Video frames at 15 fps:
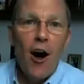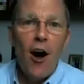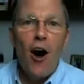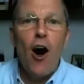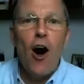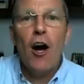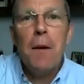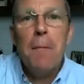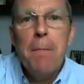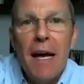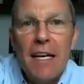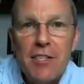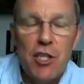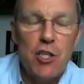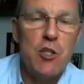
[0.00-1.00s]
on
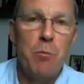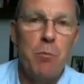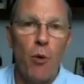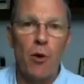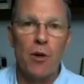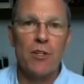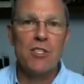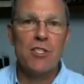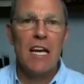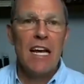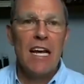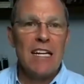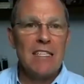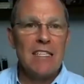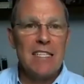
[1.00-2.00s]
message boards,
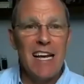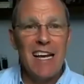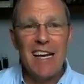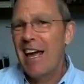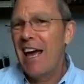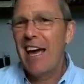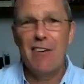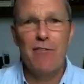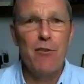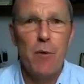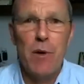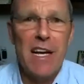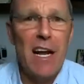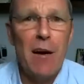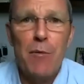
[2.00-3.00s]
and saying, "Hey, if you want
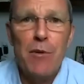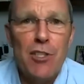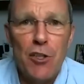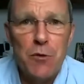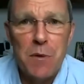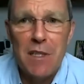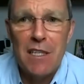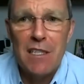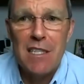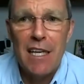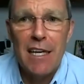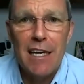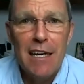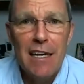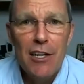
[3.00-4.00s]
to get results with this
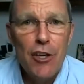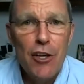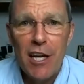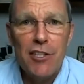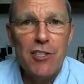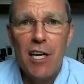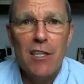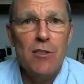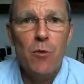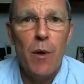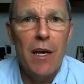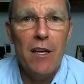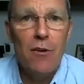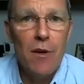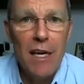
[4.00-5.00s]
thing, you got to change the way
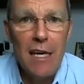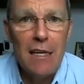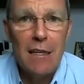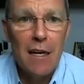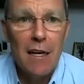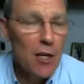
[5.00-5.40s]
you eat.